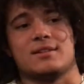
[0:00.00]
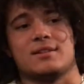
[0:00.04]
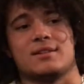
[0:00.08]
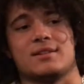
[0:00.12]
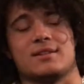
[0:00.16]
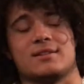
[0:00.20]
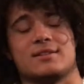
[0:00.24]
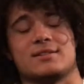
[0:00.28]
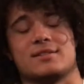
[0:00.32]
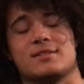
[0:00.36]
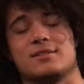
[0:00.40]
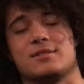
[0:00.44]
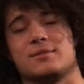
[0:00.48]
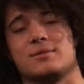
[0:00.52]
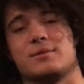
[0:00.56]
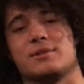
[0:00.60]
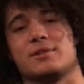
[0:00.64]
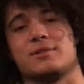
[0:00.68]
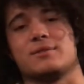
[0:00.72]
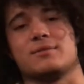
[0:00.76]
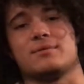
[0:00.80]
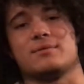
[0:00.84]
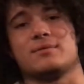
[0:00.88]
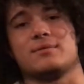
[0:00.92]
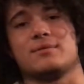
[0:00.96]
I guess, you know, when
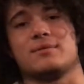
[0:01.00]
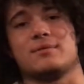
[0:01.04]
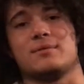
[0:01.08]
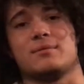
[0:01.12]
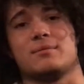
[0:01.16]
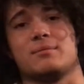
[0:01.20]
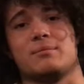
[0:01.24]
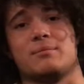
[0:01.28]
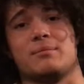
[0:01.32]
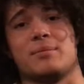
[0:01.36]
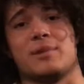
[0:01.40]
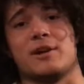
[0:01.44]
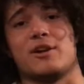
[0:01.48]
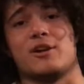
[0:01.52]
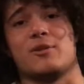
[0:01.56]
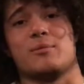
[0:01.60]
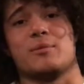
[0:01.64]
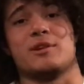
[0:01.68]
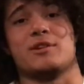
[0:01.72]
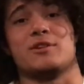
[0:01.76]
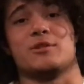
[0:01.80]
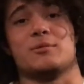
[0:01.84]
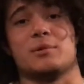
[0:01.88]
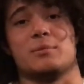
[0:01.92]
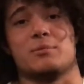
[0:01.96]
you bury
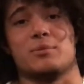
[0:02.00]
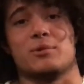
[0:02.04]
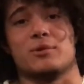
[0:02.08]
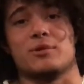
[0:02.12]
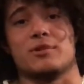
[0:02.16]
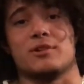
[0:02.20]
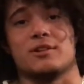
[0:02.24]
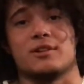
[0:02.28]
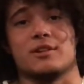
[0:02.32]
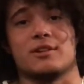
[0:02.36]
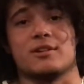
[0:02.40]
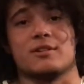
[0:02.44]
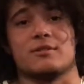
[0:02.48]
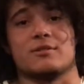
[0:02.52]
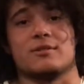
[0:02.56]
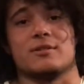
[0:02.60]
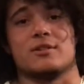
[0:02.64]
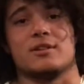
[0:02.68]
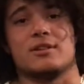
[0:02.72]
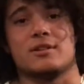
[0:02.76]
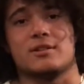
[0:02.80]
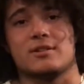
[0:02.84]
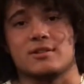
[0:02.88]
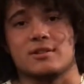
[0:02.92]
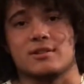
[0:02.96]
me, you'll be born again,
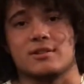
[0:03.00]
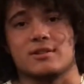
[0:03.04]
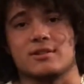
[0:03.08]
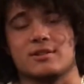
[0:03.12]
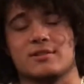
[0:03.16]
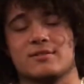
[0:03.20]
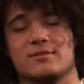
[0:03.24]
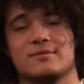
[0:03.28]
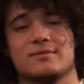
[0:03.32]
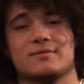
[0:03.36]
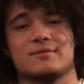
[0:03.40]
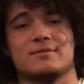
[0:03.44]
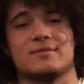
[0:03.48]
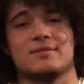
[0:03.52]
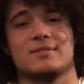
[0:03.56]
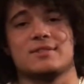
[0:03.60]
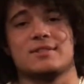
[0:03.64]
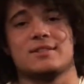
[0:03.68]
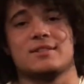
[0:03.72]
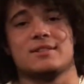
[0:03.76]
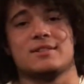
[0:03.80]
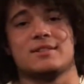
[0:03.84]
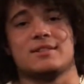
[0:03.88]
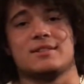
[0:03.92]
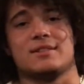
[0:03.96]
right? Like,
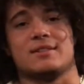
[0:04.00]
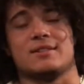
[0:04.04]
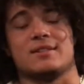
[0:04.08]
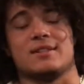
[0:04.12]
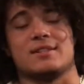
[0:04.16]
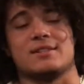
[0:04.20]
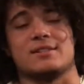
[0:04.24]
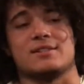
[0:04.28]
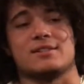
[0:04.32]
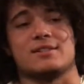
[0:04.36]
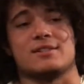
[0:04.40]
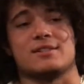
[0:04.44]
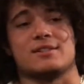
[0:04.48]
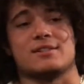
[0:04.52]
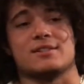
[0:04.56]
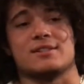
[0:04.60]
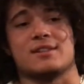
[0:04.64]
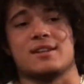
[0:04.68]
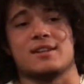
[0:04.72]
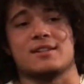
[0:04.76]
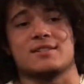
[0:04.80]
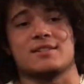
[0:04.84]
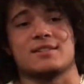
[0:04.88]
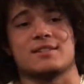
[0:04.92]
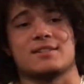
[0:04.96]
that sucks.
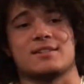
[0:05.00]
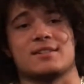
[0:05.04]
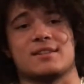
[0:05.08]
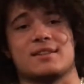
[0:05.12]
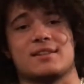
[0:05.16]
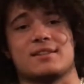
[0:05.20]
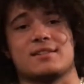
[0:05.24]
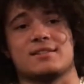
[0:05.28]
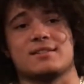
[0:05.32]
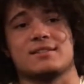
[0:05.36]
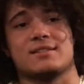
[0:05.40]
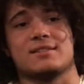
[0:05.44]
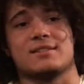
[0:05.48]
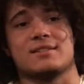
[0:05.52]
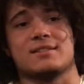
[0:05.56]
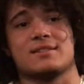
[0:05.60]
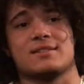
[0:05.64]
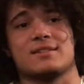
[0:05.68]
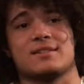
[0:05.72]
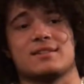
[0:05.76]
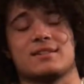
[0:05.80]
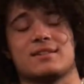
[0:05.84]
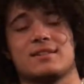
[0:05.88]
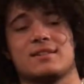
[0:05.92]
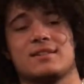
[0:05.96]
XXX.
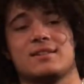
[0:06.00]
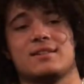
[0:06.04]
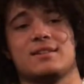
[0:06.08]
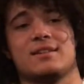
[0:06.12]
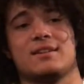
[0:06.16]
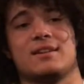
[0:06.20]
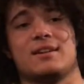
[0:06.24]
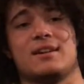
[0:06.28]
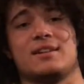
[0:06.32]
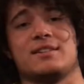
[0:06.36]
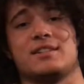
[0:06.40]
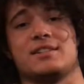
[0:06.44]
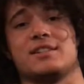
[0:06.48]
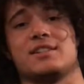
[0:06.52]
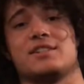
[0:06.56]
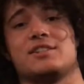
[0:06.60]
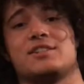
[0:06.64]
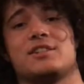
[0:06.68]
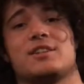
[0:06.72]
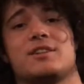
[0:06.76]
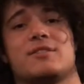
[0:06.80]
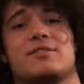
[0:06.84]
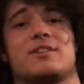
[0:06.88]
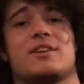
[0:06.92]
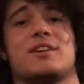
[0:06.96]
I think they
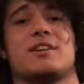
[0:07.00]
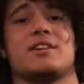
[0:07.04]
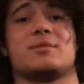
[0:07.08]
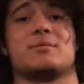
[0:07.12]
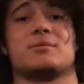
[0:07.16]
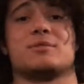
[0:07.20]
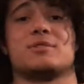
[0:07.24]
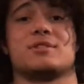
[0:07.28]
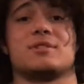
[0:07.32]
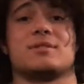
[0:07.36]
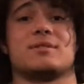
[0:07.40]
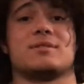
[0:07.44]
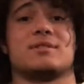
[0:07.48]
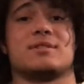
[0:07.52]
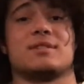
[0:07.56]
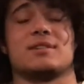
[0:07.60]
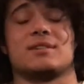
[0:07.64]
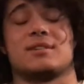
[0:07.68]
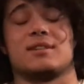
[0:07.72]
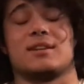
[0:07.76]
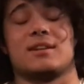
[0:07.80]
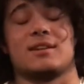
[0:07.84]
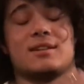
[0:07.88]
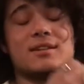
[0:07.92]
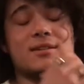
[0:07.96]
JFK'd him or something
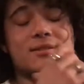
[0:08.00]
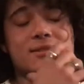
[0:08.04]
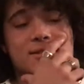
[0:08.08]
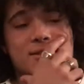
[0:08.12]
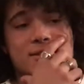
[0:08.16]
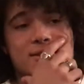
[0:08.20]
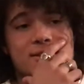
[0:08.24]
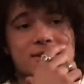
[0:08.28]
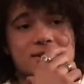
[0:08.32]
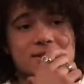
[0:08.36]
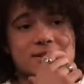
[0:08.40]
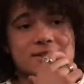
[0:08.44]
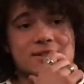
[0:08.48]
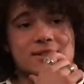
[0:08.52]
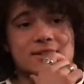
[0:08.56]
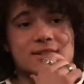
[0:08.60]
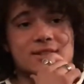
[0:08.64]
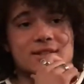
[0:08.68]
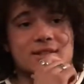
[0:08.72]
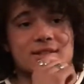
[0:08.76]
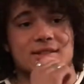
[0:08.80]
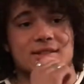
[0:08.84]
like that. That was crazy.